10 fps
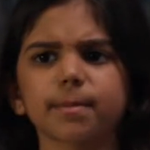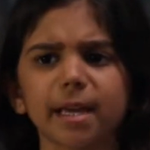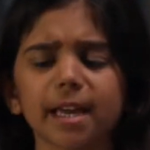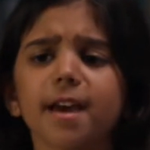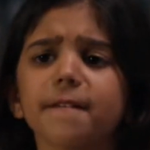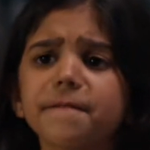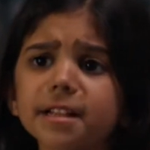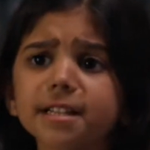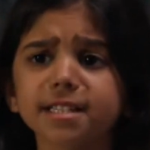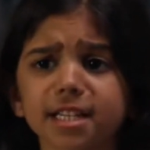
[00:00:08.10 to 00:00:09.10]
to me.
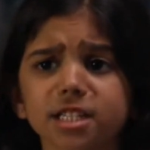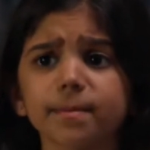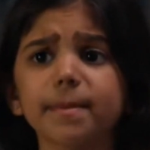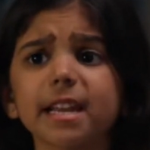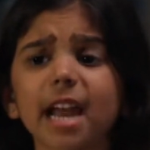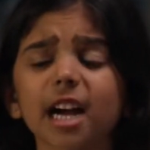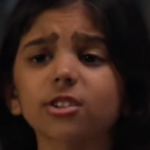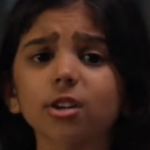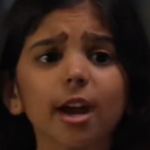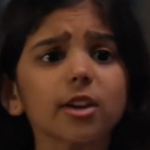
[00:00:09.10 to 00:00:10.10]
Felix gets to be an
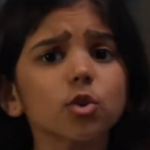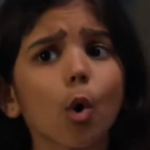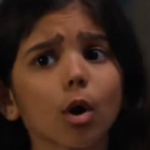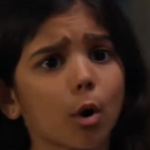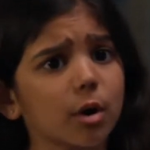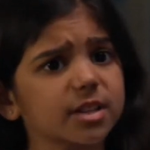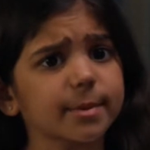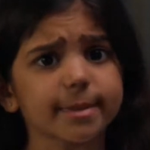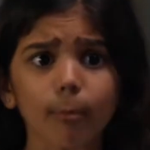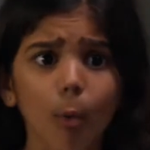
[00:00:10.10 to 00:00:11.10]
actor, and you're always with